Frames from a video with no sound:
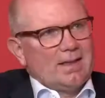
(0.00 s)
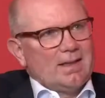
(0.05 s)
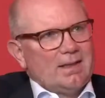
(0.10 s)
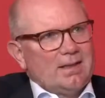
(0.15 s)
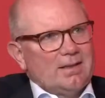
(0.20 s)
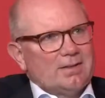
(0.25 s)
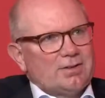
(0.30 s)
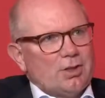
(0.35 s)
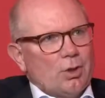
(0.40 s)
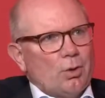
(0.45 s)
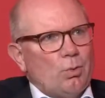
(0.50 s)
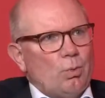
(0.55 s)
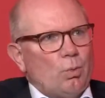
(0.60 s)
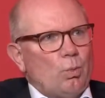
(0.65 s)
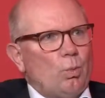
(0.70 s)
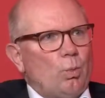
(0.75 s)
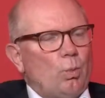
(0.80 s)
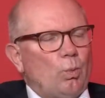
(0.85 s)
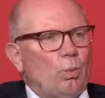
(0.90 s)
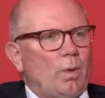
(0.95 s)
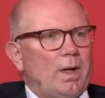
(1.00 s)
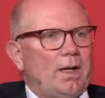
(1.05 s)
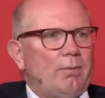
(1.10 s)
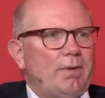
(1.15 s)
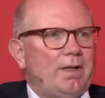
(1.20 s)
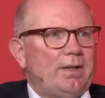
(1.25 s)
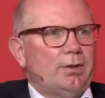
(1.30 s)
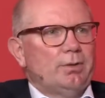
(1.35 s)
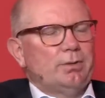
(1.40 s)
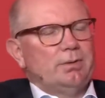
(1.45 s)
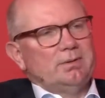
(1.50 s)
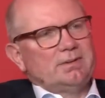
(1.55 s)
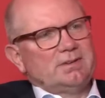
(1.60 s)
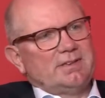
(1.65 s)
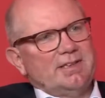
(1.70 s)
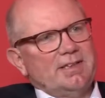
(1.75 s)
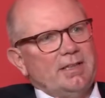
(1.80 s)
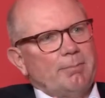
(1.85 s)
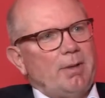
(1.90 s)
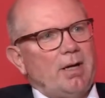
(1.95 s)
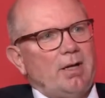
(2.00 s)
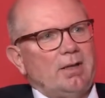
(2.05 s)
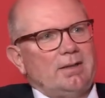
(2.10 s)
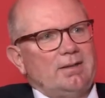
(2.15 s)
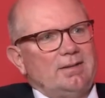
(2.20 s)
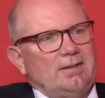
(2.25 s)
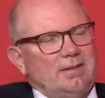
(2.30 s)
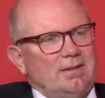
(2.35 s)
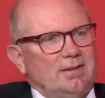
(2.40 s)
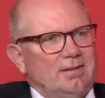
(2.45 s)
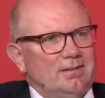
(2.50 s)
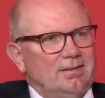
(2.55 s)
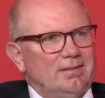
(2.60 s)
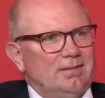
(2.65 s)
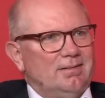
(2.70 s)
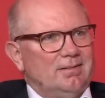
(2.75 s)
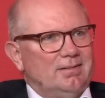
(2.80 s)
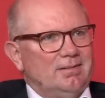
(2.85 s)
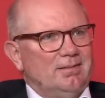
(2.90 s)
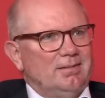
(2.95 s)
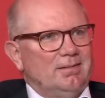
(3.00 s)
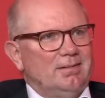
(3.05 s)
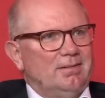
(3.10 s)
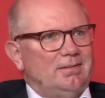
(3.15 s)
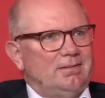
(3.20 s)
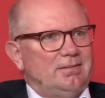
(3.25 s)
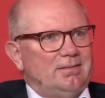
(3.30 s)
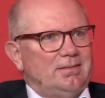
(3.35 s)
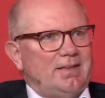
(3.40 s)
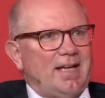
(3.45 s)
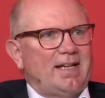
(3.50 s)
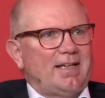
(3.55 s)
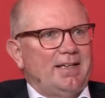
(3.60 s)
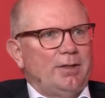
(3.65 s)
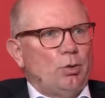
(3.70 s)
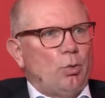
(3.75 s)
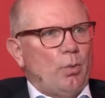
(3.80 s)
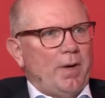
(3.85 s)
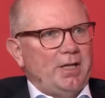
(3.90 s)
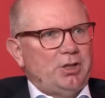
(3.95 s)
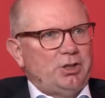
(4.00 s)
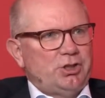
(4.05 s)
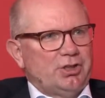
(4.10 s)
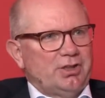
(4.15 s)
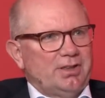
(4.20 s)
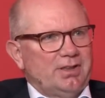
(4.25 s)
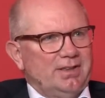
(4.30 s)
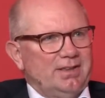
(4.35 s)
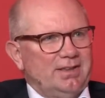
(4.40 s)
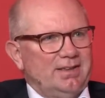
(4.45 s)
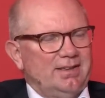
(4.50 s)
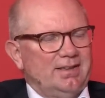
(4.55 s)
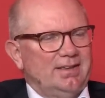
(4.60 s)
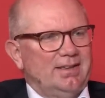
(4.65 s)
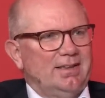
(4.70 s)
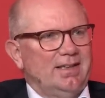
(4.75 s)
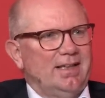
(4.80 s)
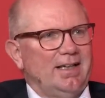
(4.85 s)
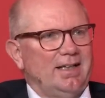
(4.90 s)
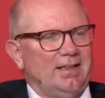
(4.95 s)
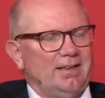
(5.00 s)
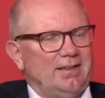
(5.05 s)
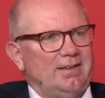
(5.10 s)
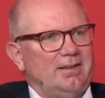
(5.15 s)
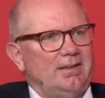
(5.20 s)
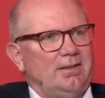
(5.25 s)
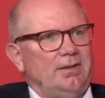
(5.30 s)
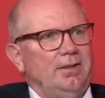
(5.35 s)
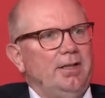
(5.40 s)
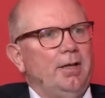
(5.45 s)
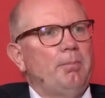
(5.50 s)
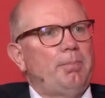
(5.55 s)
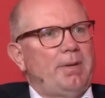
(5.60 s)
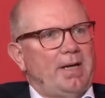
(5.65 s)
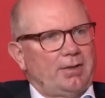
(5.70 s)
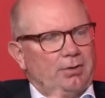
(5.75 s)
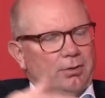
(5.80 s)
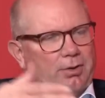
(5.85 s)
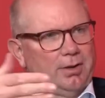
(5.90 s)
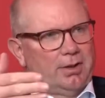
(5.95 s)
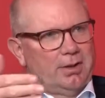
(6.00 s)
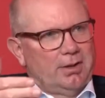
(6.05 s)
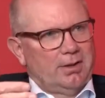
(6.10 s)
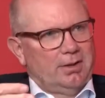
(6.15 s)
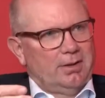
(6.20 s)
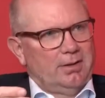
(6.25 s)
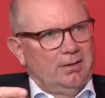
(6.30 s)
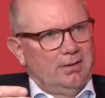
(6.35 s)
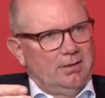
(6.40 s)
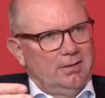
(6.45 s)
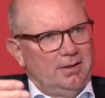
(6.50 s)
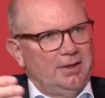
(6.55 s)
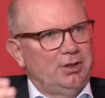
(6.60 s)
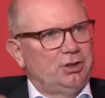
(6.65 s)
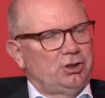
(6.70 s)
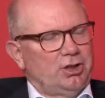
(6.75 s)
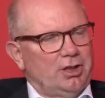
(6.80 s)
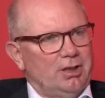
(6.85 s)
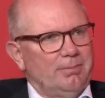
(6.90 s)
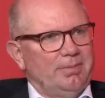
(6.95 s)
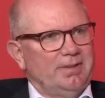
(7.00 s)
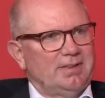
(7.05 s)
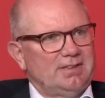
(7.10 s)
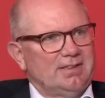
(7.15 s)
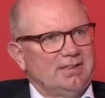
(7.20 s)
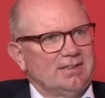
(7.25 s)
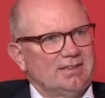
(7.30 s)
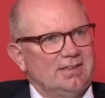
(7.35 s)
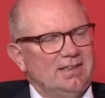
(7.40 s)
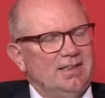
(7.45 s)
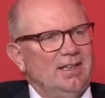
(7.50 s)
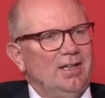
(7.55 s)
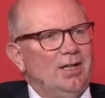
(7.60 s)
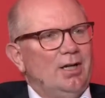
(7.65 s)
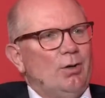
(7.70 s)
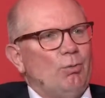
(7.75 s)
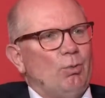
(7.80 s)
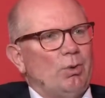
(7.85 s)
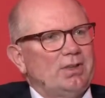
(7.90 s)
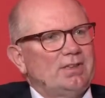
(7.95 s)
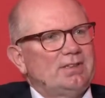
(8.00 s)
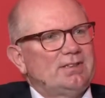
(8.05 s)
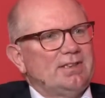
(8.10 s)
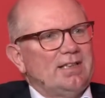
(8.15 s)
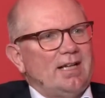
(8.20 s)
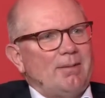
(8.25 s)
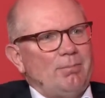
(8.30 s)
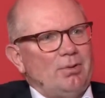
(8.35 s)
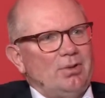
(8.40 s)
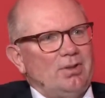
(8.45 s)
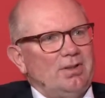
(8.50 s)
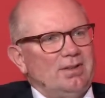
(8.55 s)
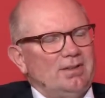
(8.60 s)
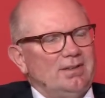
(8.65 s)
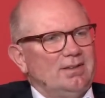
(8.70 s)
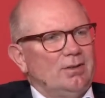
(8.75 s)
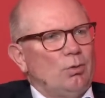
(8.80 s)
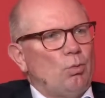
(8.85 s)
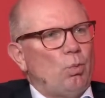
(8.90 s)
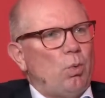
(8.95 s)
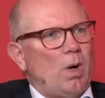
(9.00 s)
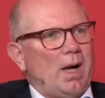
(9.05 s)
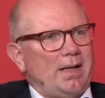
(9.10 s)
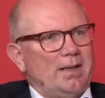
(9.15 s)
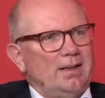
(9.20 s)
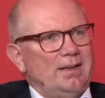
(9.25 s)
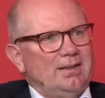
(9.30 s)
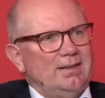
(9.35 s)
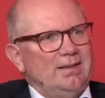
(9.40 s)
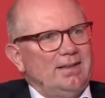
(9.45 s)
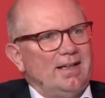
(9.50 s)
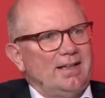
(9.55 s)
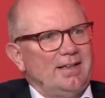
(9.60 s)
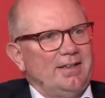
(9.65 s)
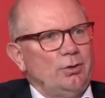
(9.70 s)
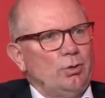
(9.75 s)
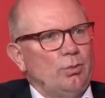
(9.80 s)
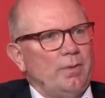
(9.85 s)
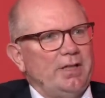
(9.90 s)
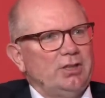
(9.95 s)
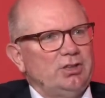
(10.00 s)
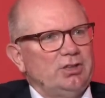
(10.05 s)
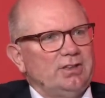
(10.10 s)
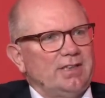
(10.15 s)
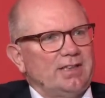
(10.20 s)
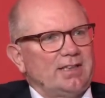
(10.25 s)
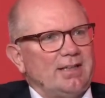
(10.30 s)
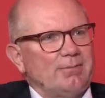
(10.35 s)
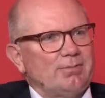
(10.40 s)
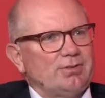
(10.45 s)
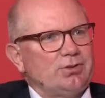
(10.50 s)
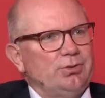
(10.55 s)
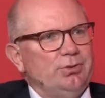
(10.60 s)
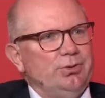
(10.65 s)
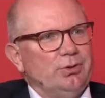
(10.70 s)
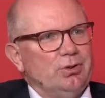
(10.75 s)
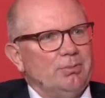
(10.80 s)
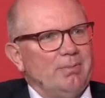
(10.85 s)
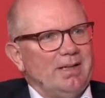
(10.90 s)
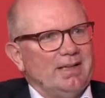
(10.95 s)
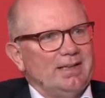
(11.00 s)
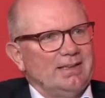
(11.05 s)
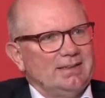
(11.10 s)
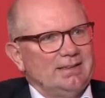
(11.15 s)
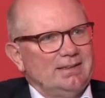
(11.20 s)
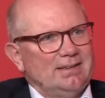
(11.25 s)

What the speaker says: So when you think about tech innovation and the impact on the digital business, what is the number one tech innovation that comes to your mind?